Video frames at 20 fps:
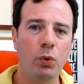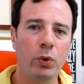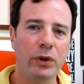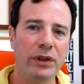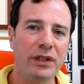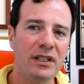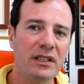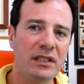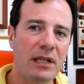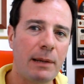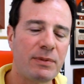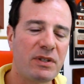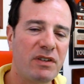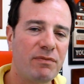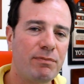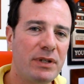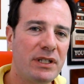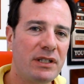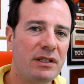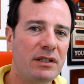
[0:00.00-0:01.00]
With these types
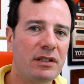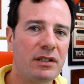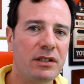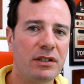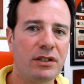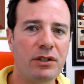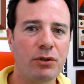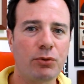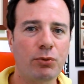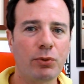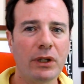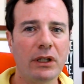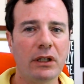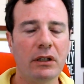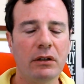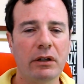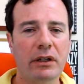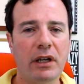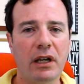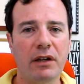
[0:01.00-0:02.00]
of businesses, they're really
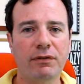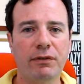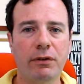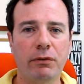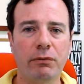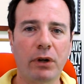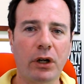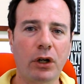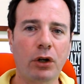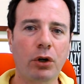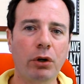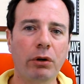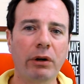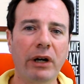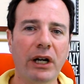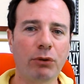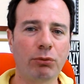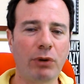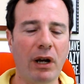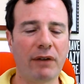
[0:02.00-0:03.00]
looking for
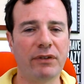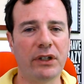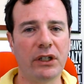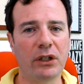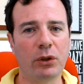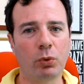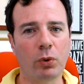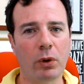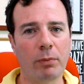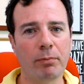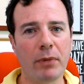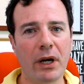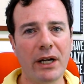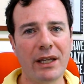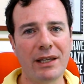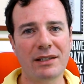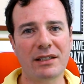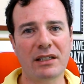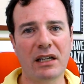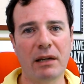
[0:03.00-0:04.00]
recurring revenue, where
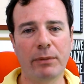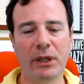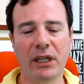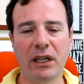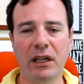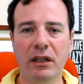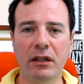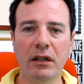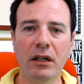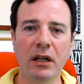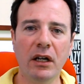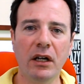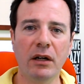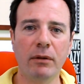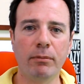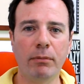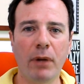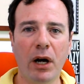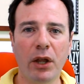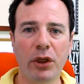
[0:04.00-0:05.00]
money is coming in
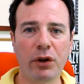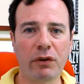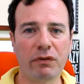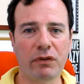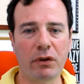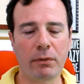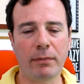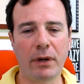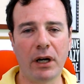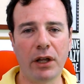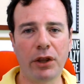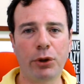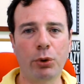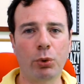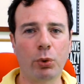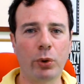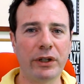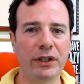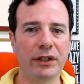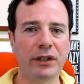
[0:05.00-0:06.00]
month over month
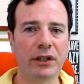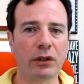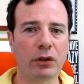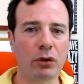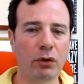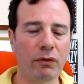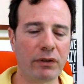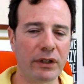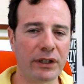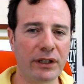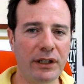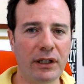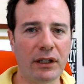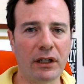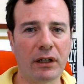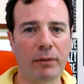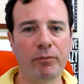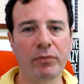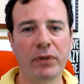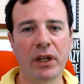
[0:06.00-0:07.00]
or year over year.